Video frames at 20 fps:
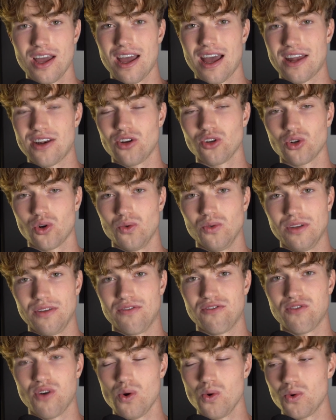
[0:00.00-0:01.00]
and not only
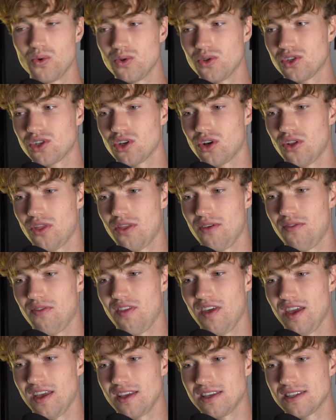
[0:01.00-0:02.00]
focus on the
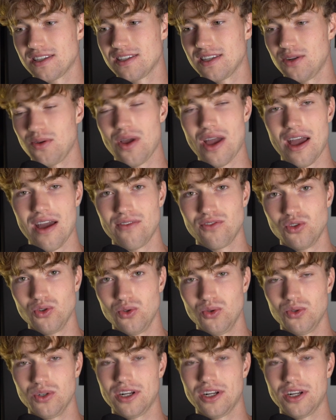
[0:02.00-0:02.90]
things that you have to do